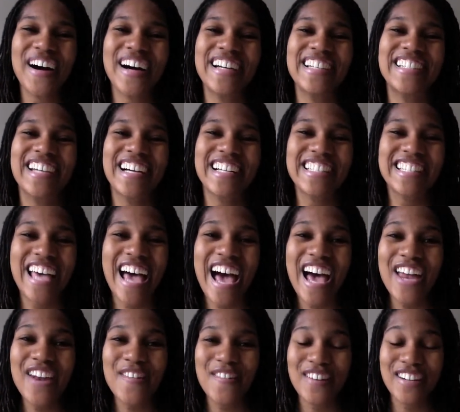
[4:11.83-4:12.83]
a child's
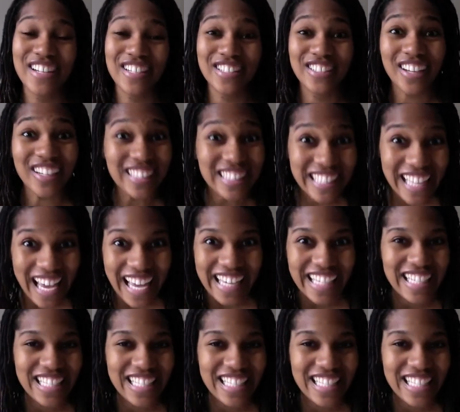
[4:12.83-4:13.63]
head or an adult's head,